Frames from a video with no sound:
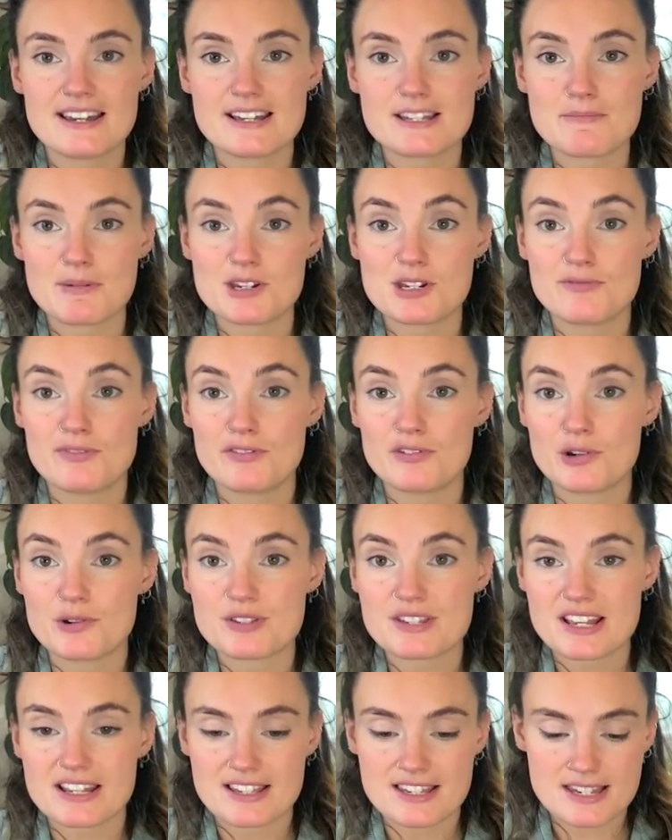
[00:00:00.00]
especially if you've got
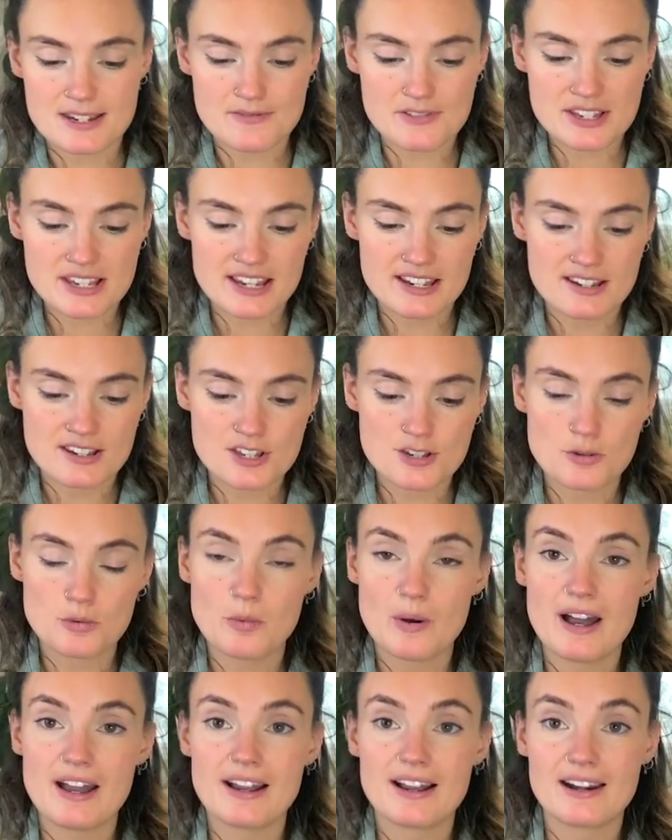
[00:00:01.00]
sensitive skin, to
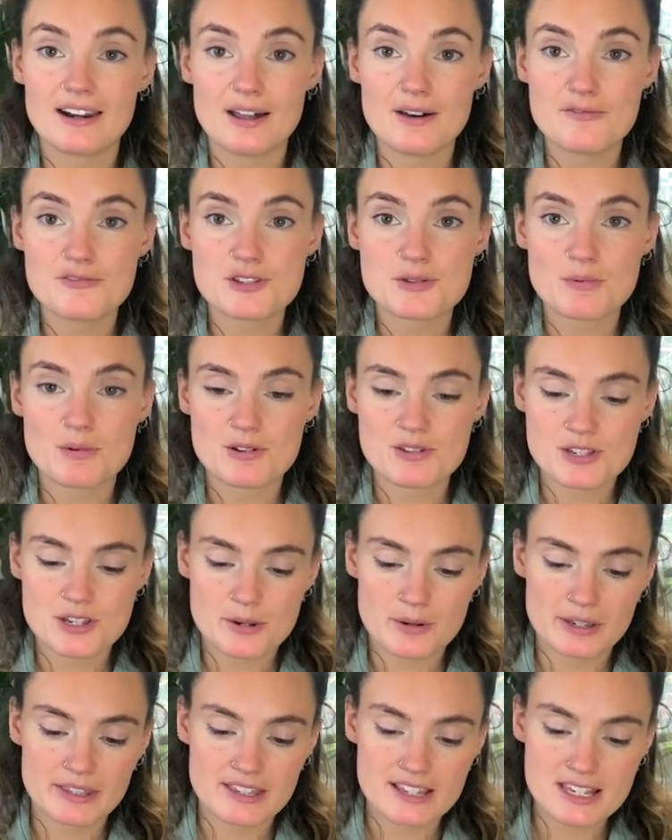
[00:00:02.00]
wear gloves whilst
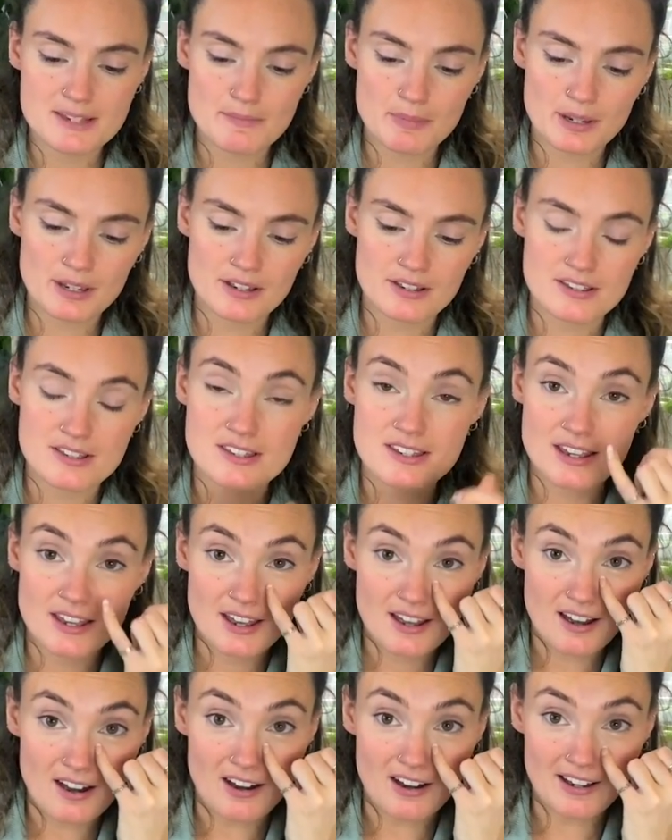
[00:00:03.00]
doing this because
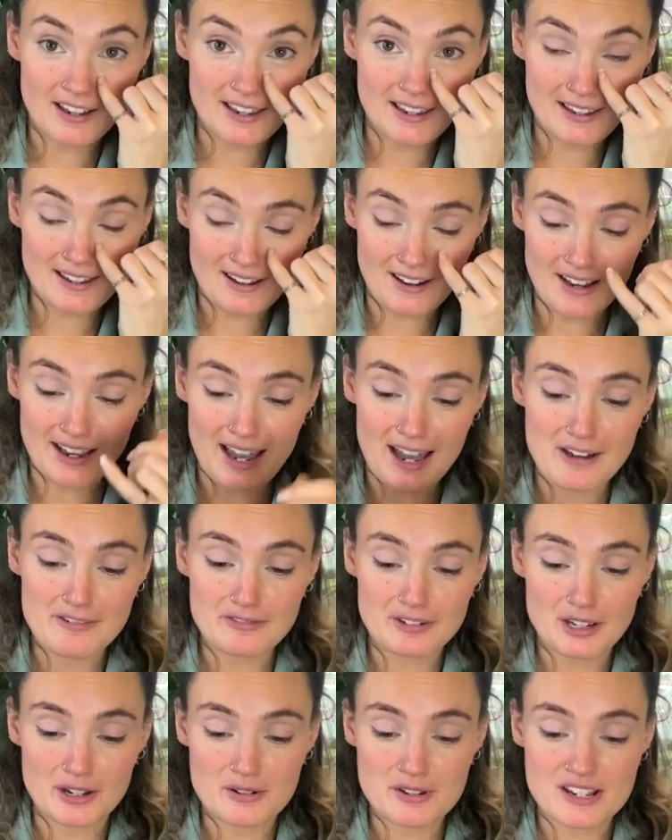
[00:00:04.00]
I, I have
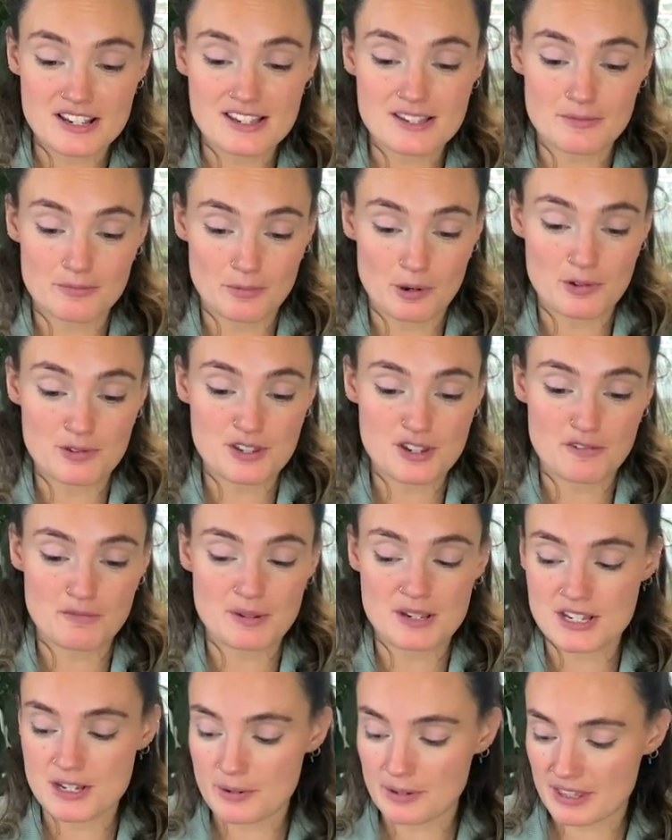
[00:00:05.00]
noticed whilst I've
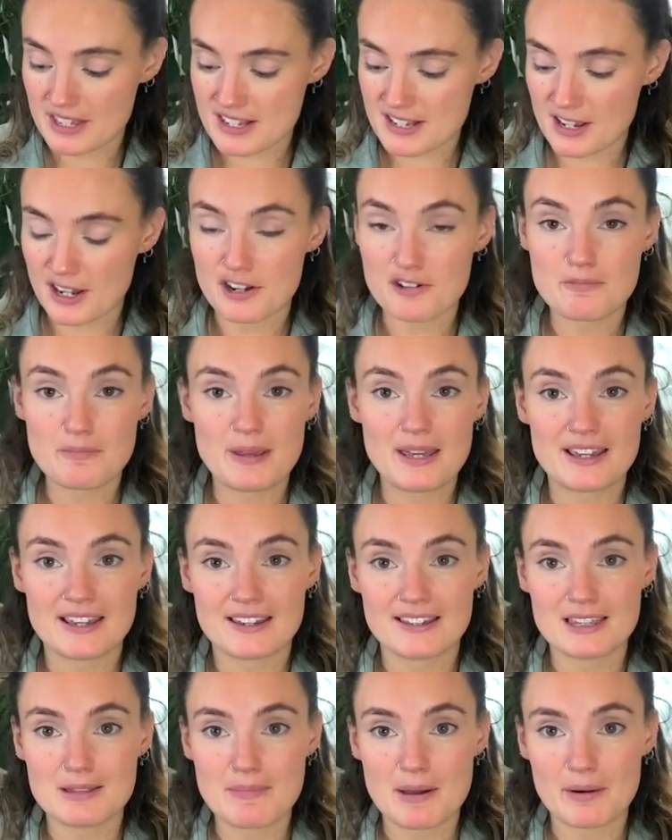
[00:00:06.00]
been doing this and kind of
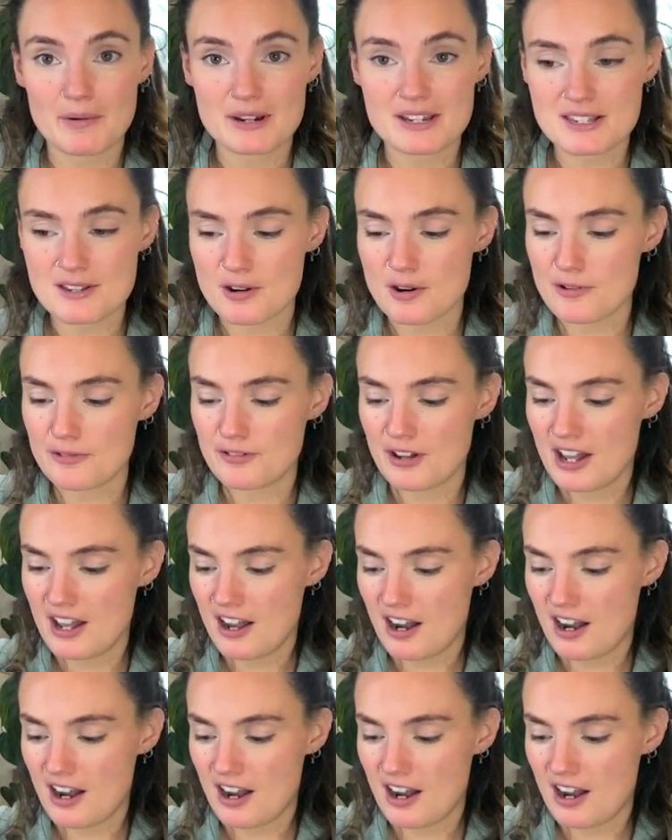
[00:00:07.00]
picking the berries off,